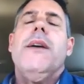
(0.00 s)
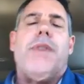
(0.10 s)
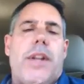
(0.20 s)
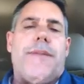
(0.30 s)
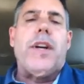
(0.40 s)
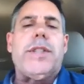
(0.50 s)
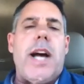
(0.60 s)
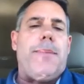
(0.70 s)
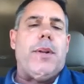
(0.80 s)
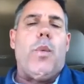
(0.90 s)
for the first
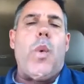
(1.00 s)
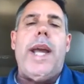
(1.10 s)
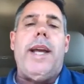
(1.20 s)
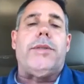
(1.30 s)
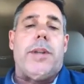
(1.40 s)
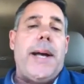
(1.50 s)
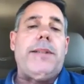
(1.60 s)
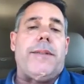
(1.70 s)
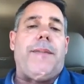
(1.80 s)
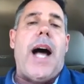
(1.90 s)
couple of weeks,
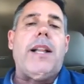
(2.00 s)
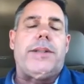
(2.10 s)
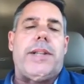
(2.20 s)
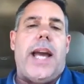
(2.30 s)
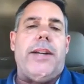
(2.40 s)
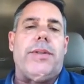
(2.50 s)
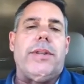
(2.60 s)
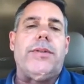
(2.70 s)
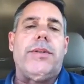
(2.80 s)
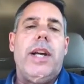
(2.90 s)
domestic violence
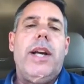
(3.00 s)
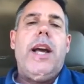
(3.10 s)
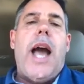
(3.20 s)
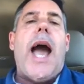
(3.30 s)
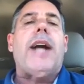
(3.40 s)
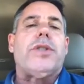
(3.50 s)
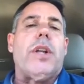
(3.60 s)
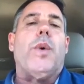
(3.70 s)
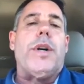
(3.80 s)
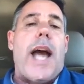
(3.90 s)
cases
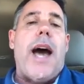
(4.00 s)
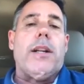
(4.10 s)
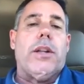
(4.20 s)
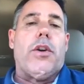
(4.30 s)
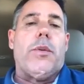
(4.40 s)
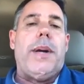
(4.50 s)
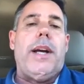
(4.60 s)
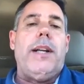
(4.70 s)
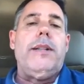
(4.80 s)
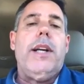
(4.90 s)
actually were down a little
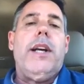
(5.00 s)
bit.